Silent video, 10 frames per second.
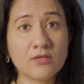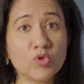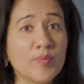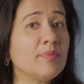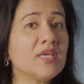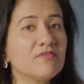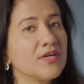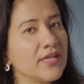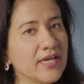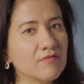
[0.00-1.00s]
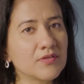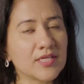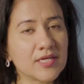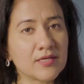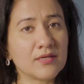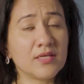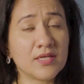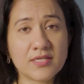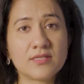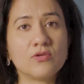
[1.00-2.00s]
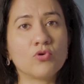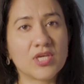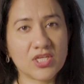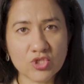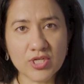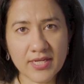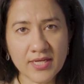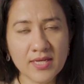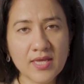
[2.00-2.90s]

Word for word: you may be even dealing within in it occasionally,